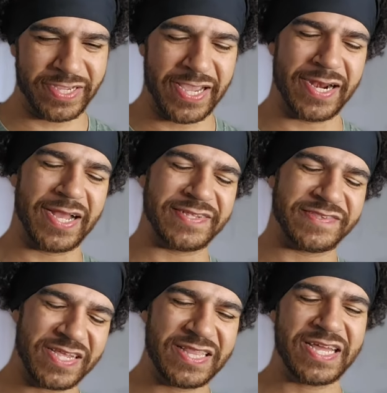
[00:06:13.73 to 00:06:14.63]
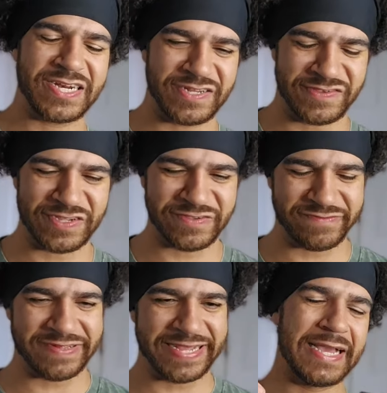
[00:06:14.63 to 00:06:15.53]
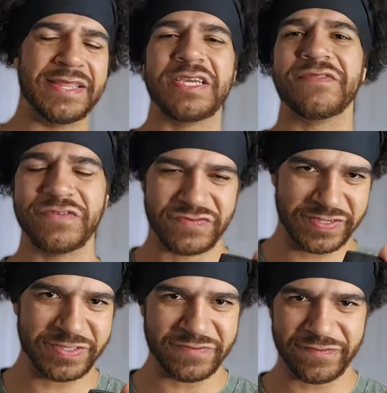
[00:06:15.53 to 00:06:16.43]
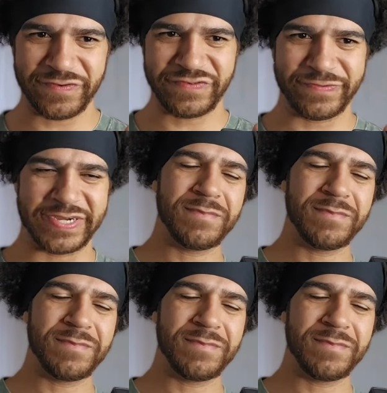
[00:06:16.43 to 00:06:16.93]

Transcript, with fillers: And I say that in the sense of like, I think if you've seen the first one,